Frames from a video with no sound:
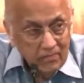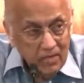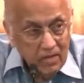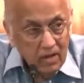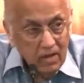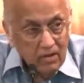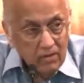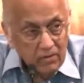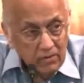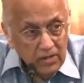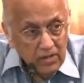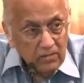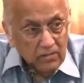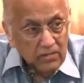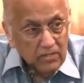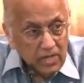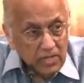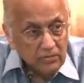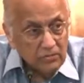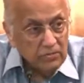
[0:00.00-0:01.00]
not over your
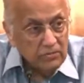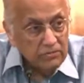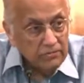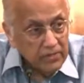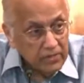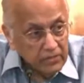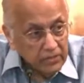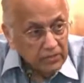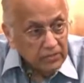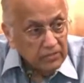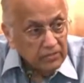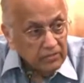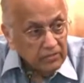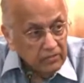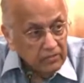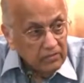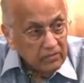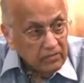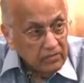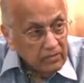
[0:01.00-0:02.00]
sexual function,
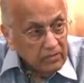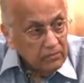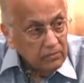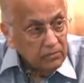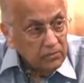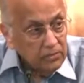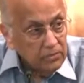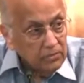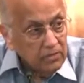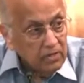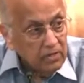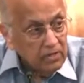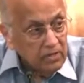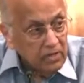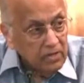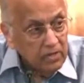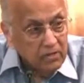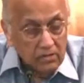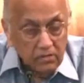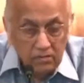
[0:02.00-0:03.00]
which you are
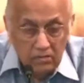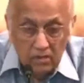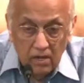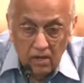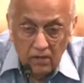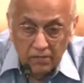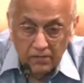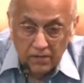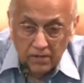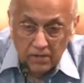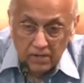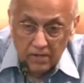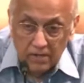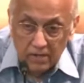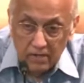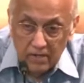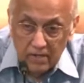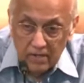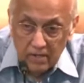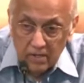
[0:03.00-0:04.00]
eager to offer
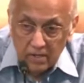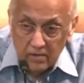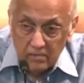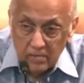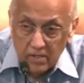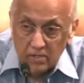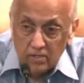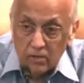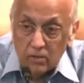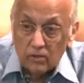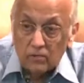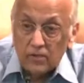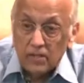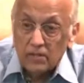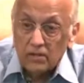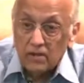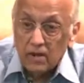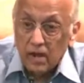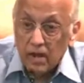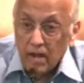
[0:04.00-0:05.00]
her, but over
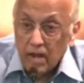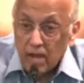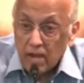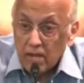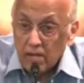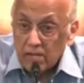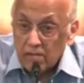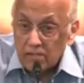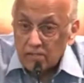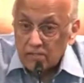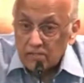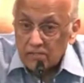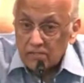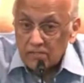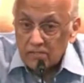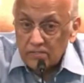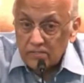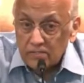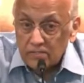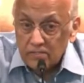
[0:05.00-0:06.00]
your
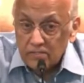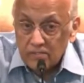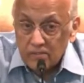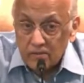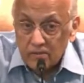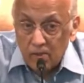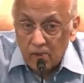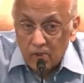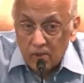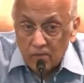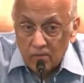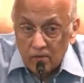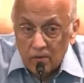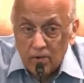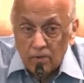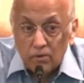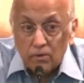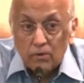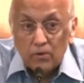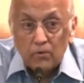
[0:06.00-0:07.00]
eyes. When
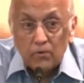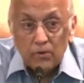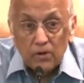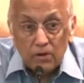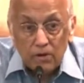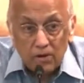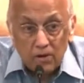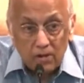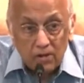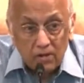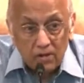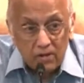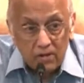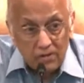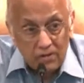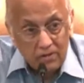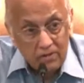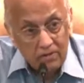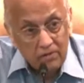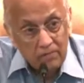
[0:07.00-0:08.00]
you go to work,
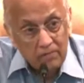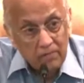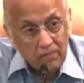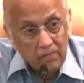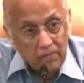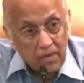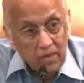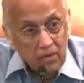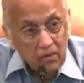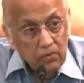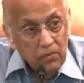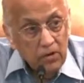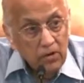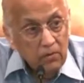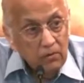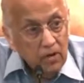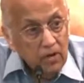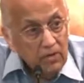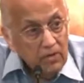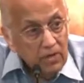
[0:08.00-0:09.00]
when
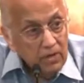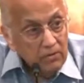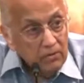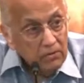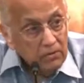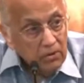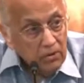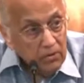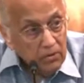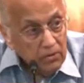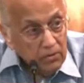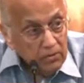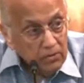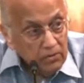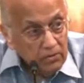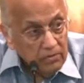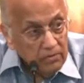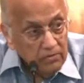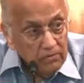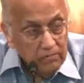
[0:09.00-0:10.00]
you walk down the road,